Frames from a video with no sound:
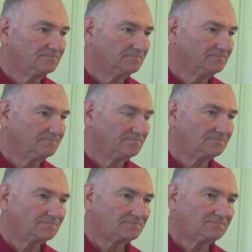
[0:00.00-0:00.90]

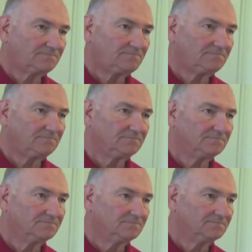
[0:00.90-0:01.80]

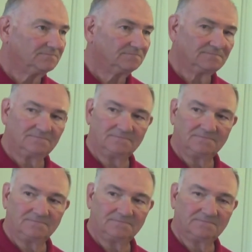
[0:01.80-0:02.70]

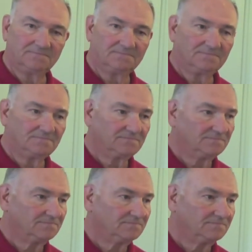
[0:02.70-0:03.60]

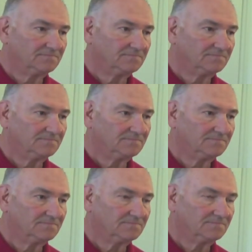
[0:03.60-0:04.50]

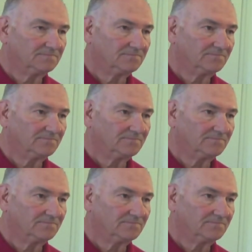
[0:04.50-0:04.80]
[no speech]